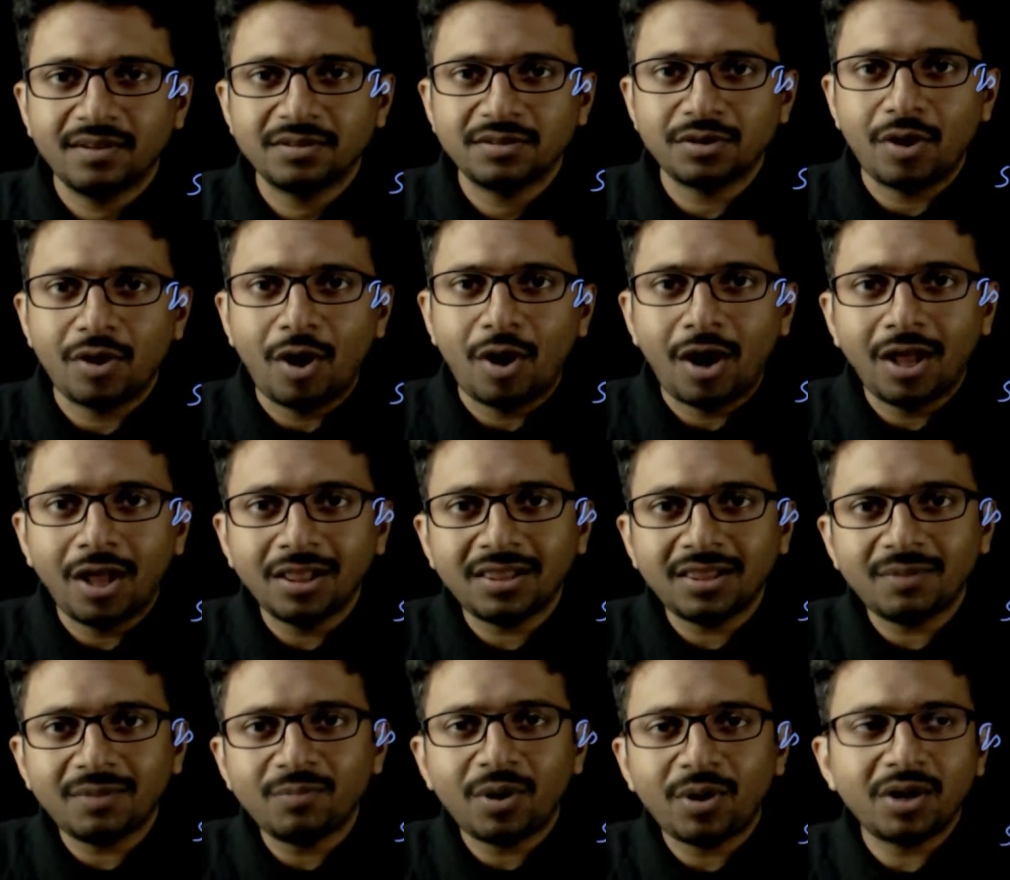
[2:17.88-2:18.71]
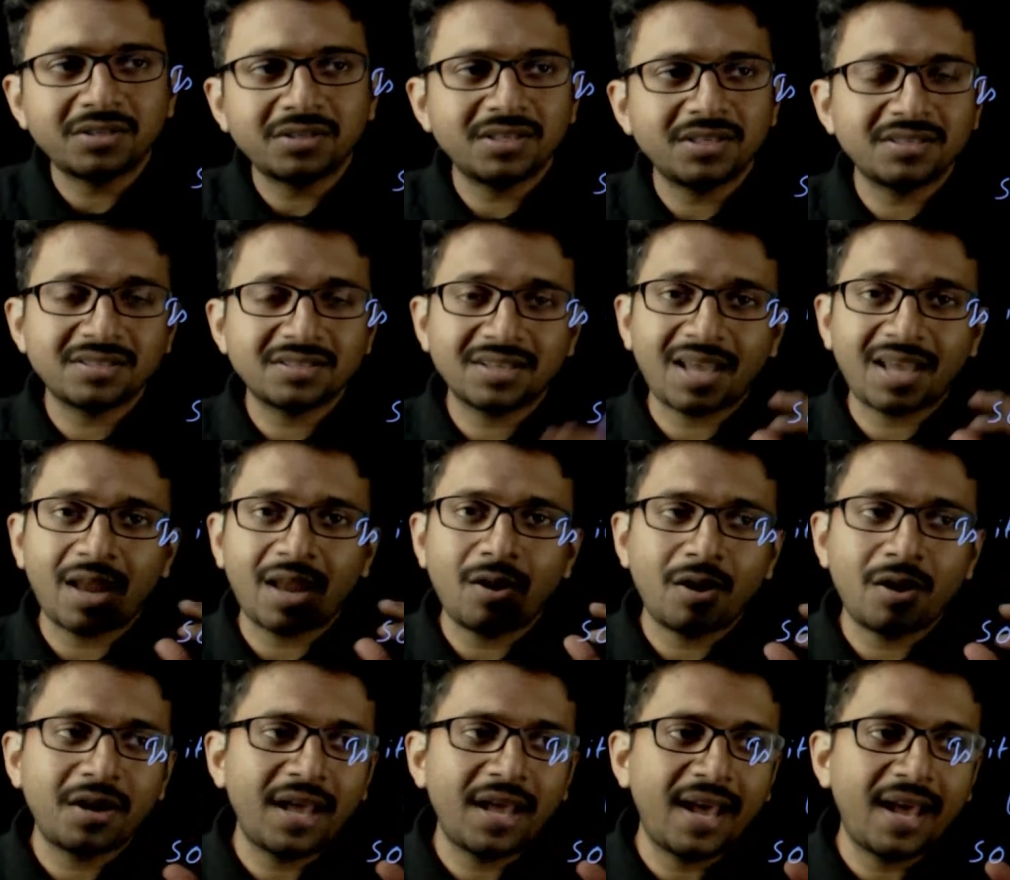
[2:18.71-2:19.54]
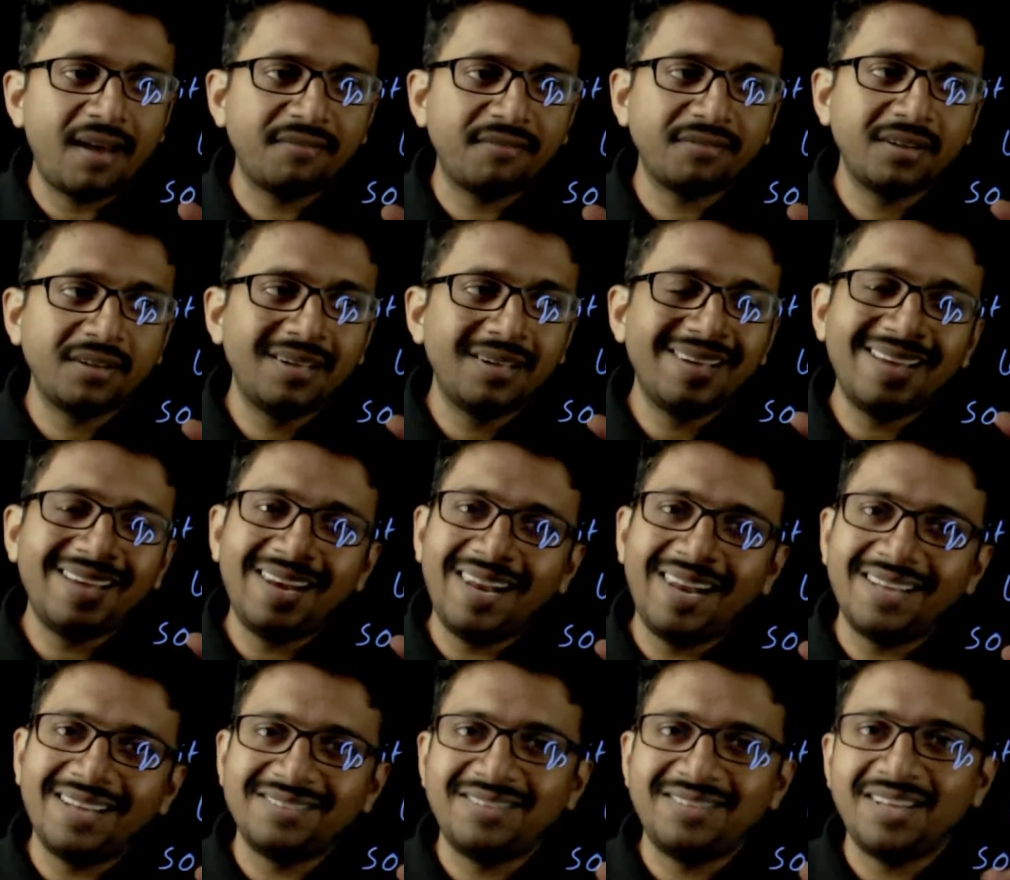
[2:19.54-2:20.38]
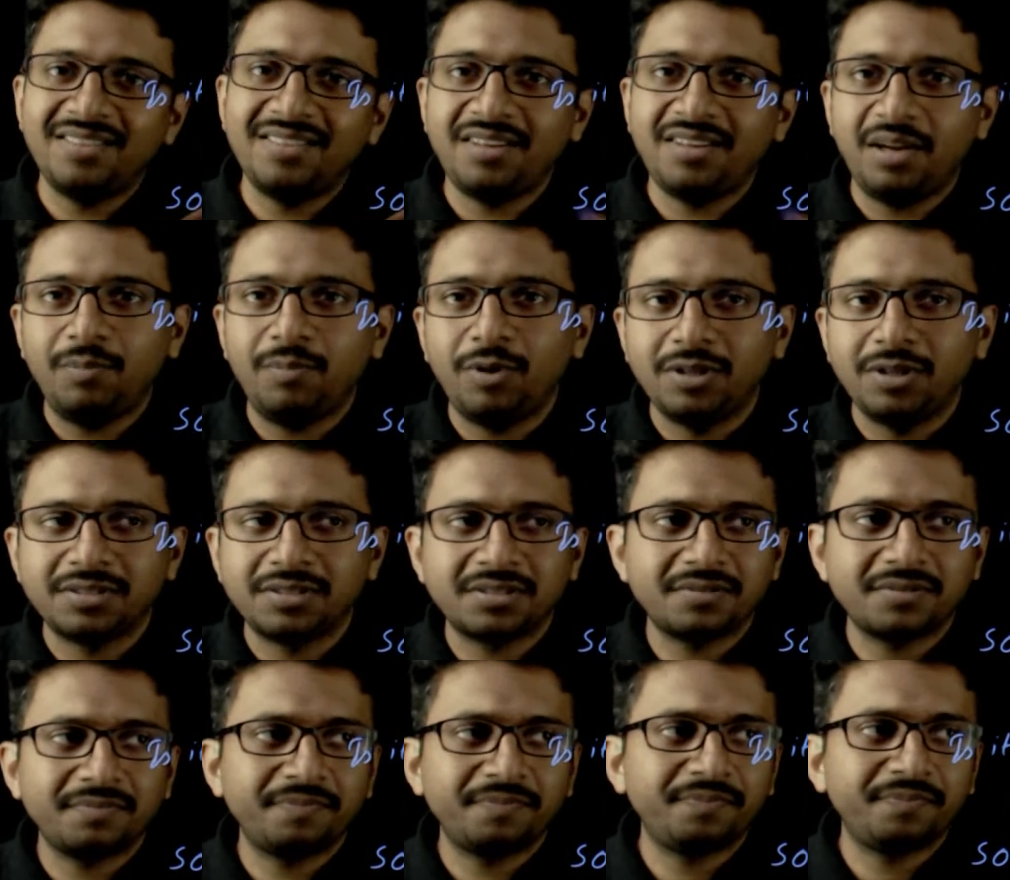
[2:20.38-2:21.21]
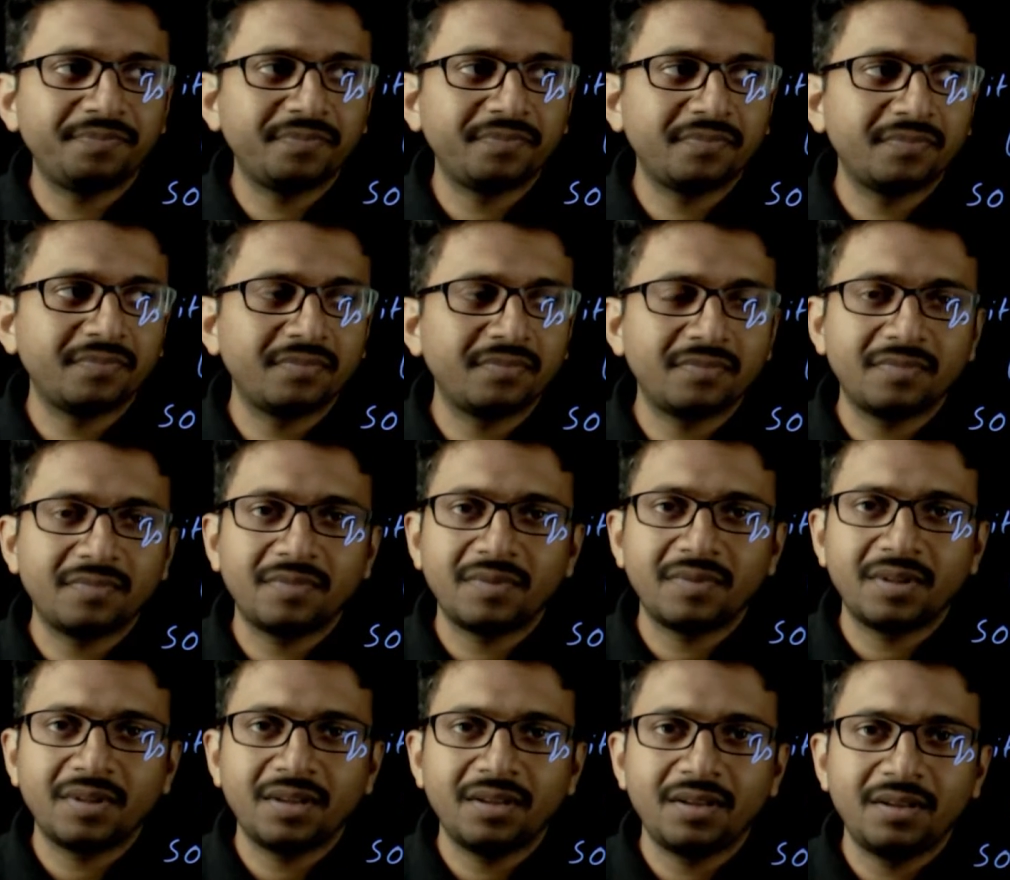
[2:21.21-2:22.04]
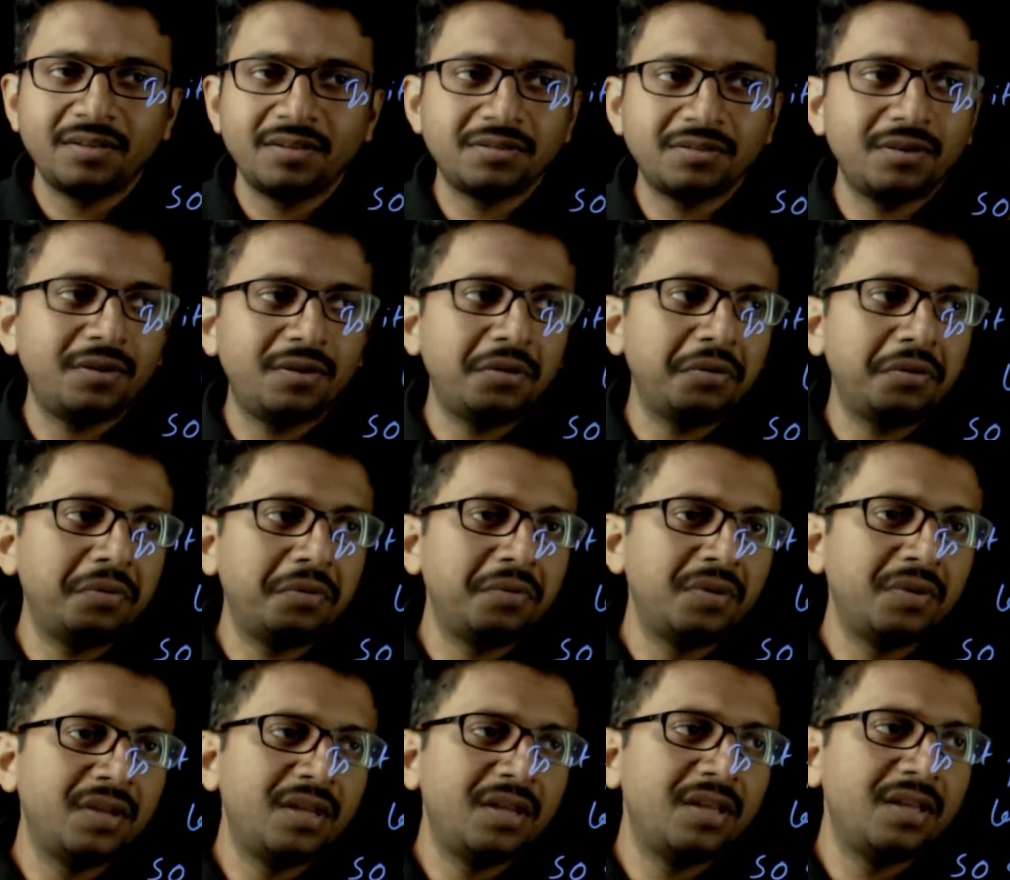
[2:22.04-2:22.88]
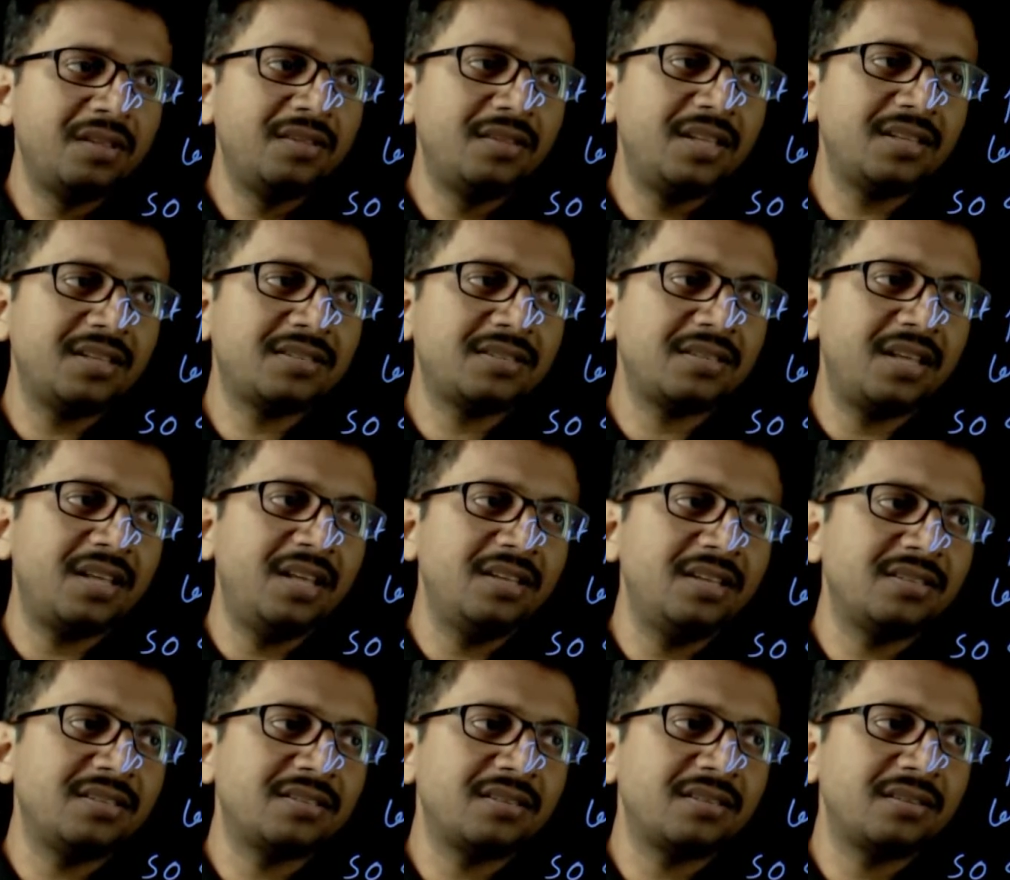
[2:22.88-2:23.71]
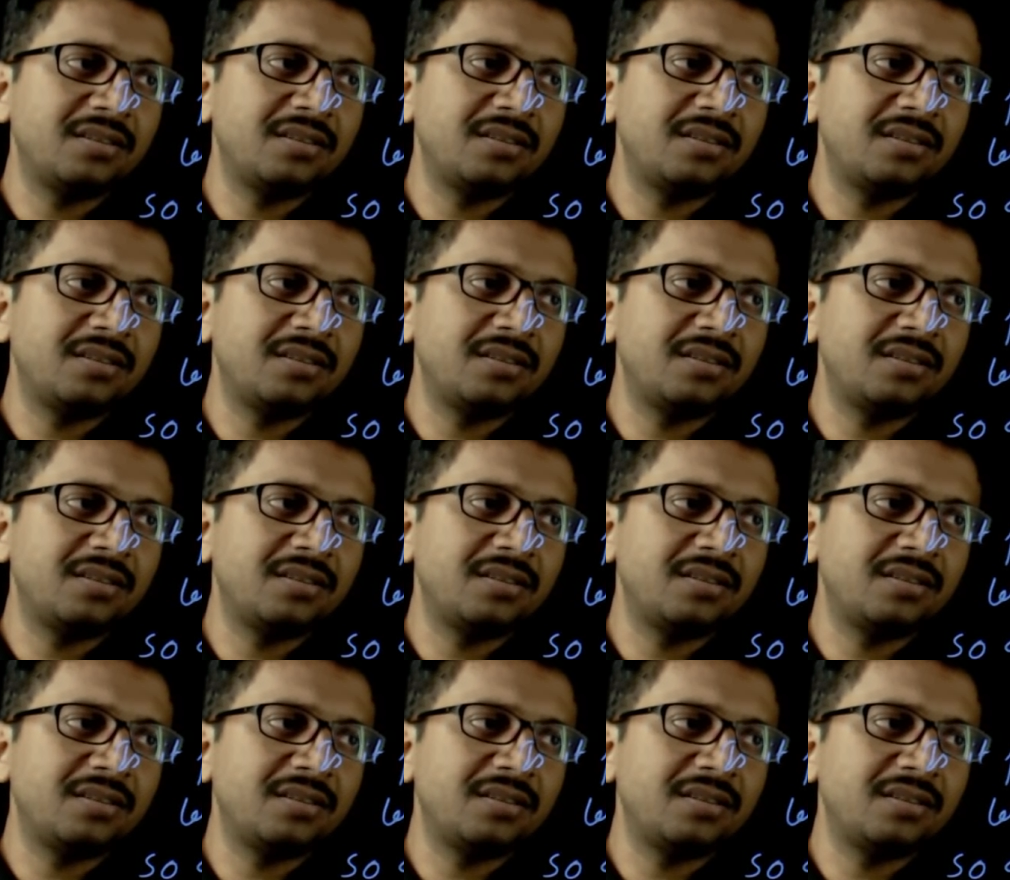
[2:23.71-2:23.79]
So, all the boxes cannot have less than 3 balls. So this will